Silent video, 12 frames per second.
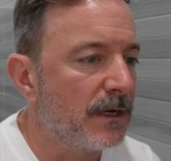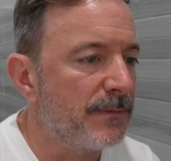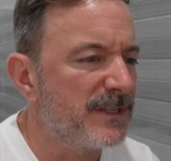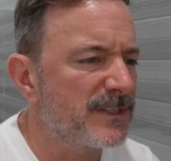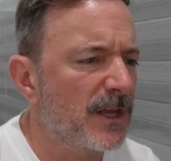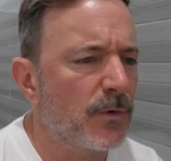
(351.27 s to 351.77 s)

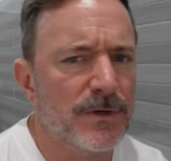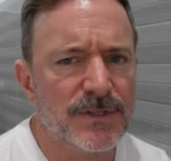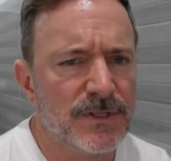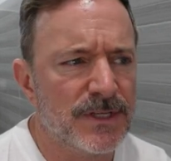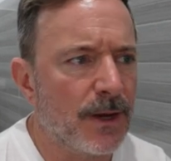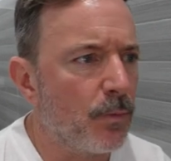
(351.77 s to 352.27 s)
It's not always the
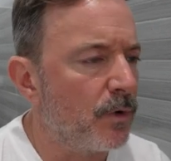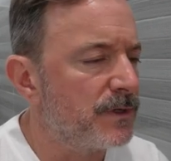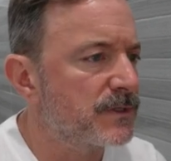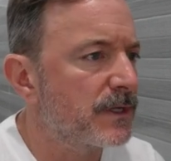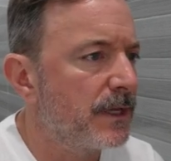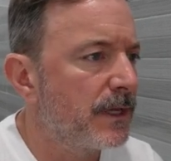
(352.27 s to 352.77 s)
same
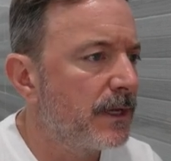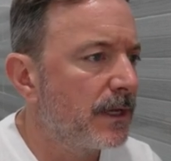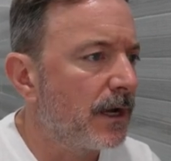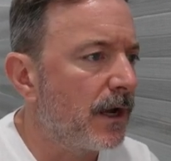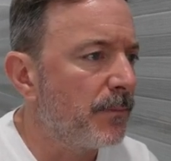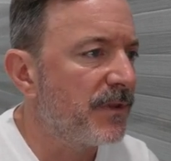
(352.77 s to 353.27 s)
ones,
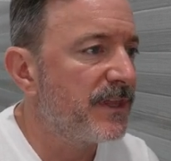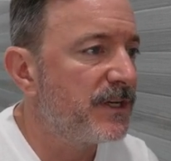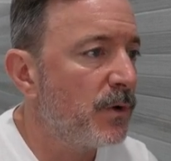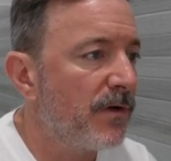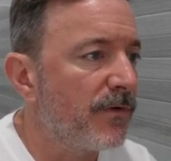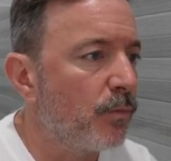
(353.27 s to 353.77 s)
but they
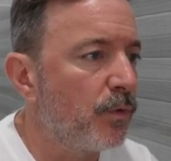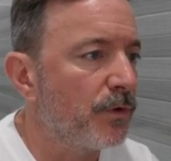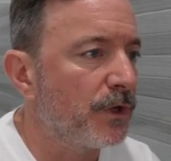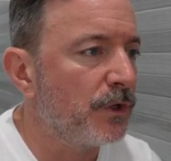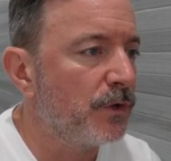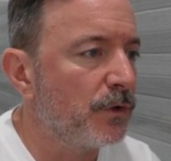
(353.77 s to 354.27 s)
do have a
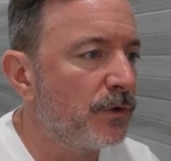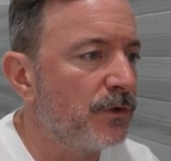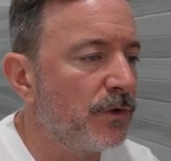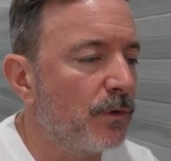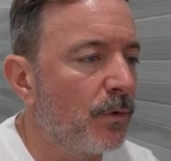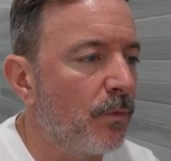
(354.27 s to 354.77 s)
really
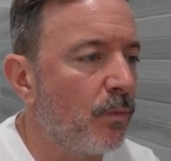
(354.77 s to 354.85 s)
good